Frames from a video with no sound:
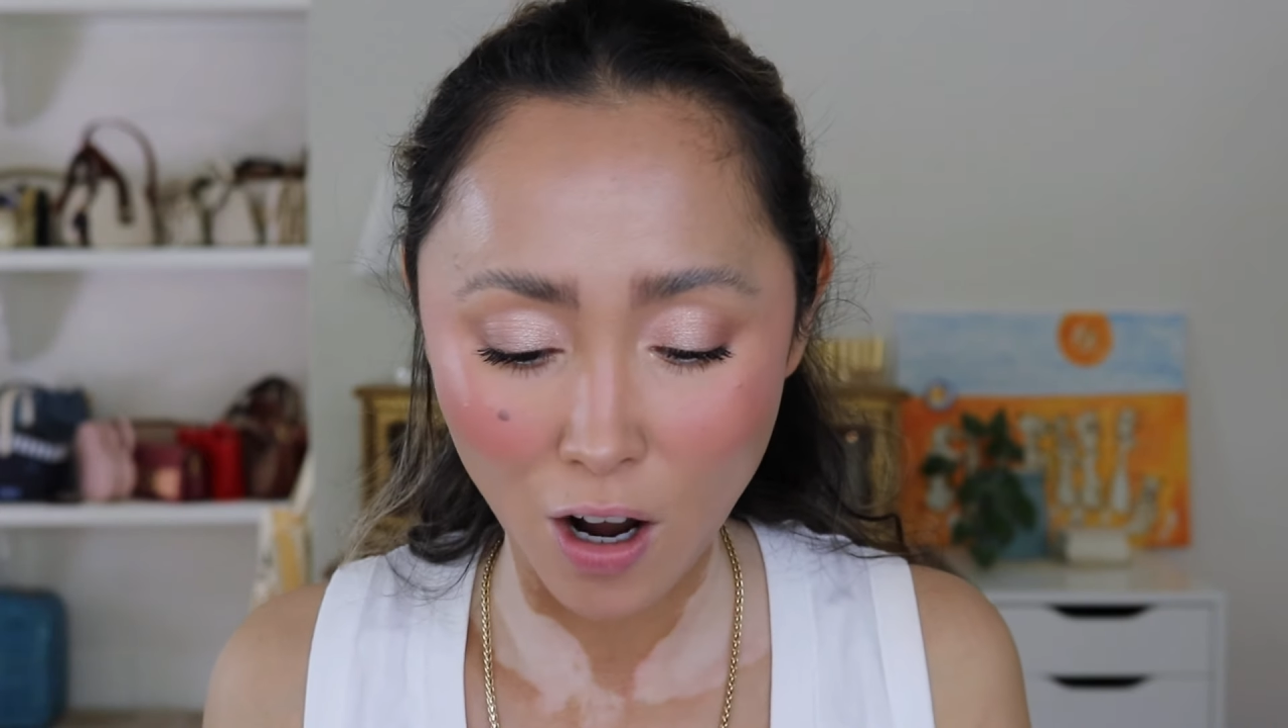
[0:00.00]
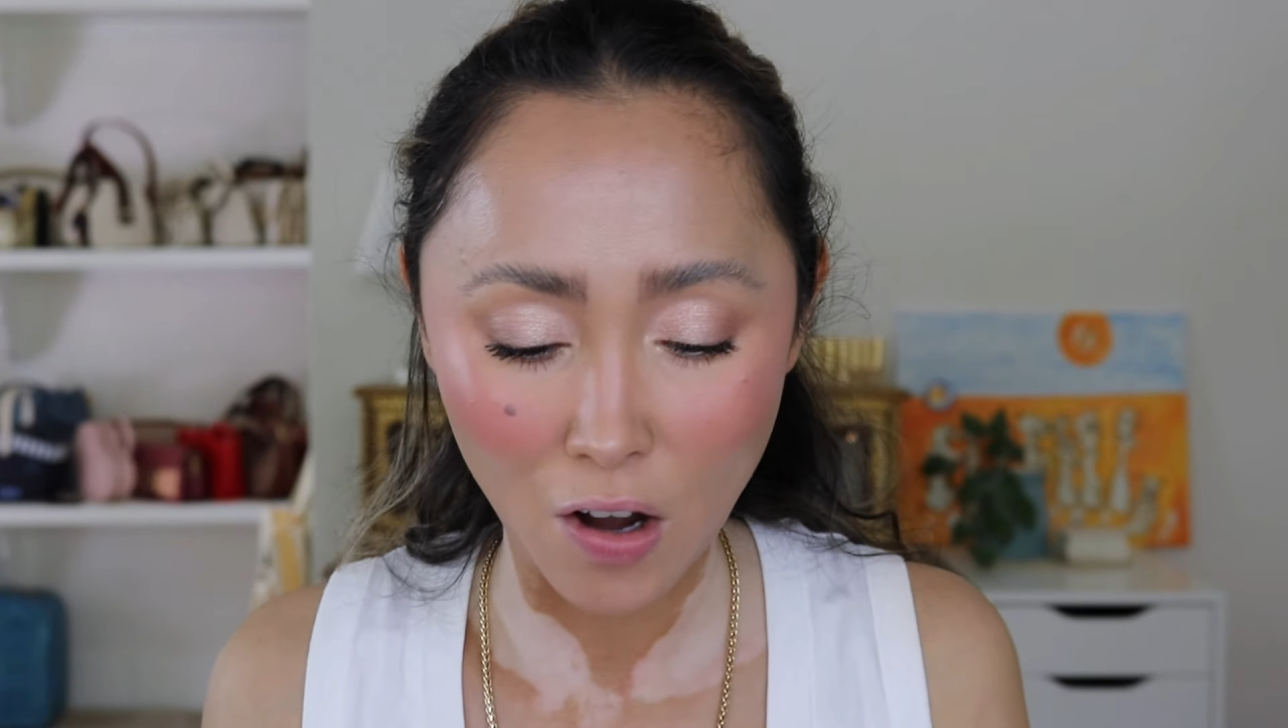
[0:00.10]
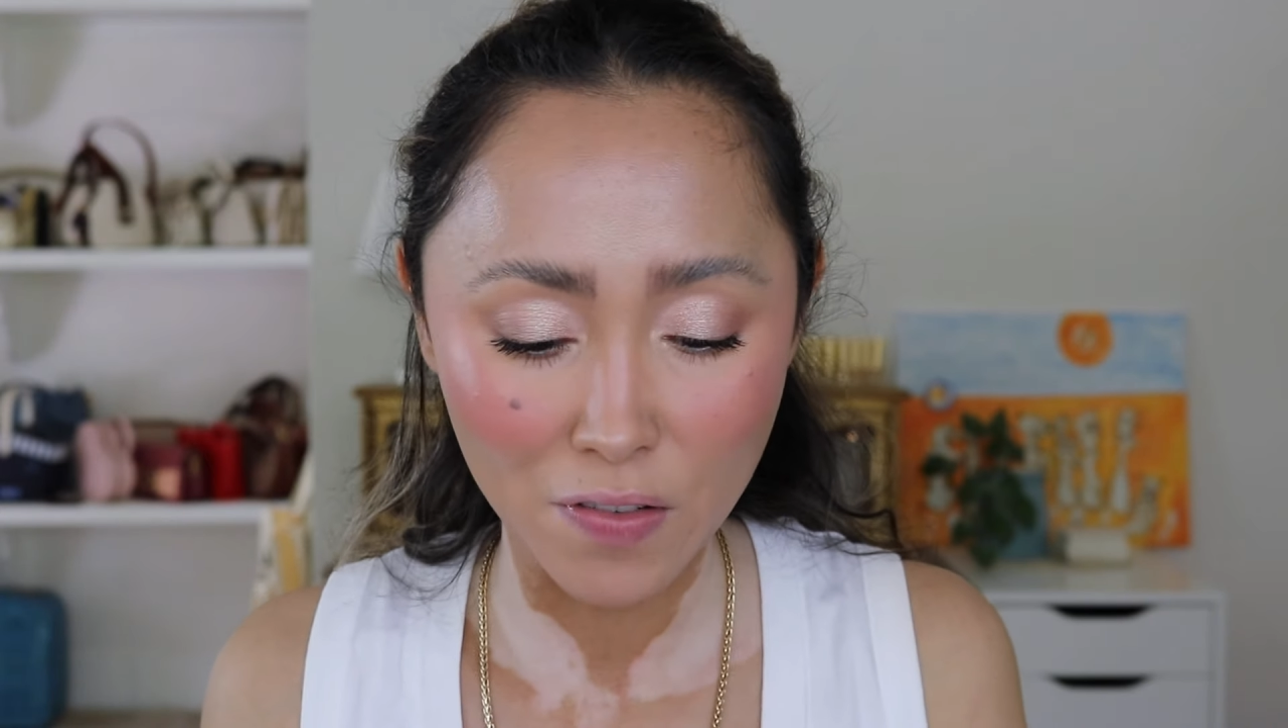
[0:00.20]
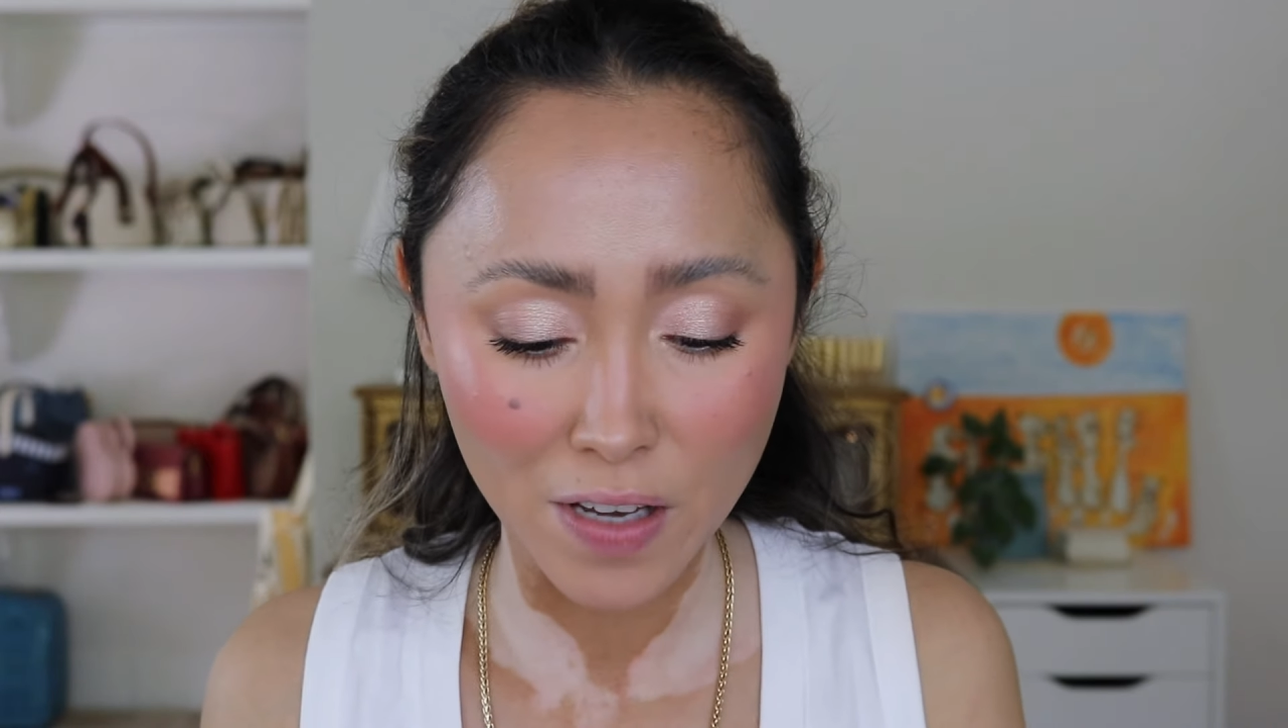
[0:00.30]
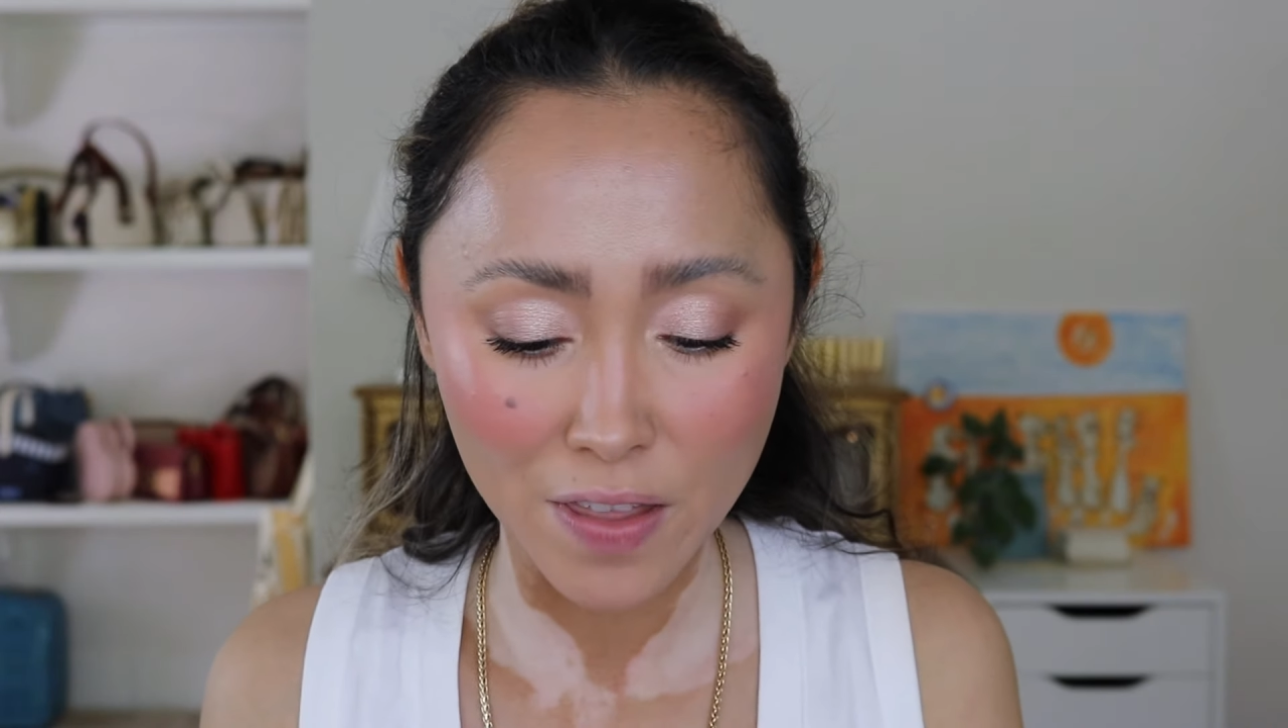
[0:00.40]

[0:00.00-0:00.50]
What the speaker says: of